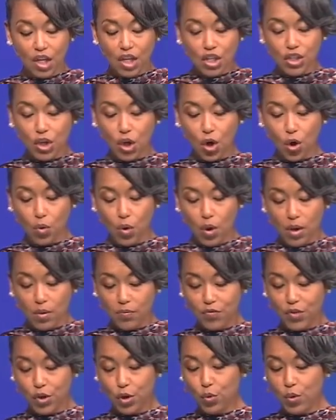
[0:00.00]
So
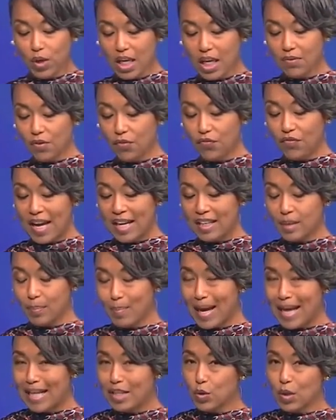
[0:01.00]
few even find it.
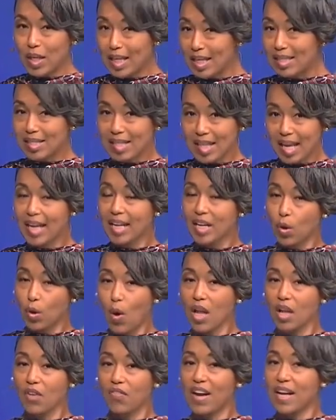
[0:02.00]
Mind you, he said and
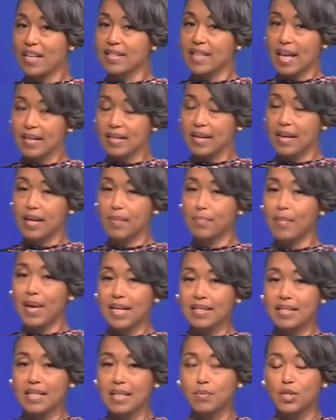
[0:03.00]
qualifies that it may
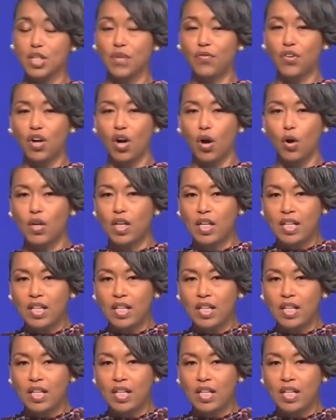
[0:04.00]
seem difficult.